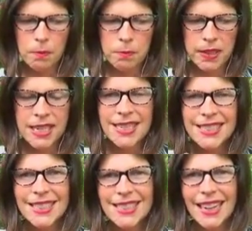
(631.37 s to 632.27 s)
because
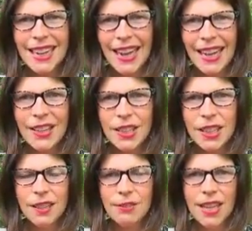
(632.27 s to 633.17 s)
it's out
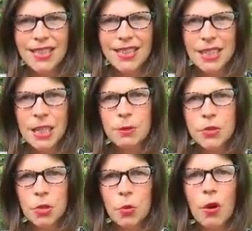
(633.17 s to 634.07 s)
of an
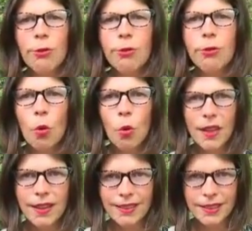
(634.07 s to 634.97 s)
attempt to
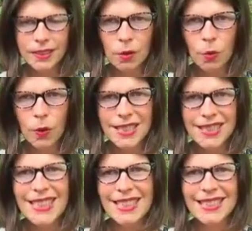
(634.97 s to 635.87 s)
avoid what is
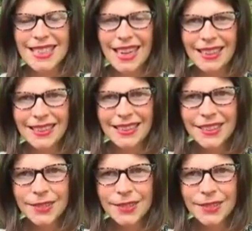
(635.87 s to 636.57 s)
inside.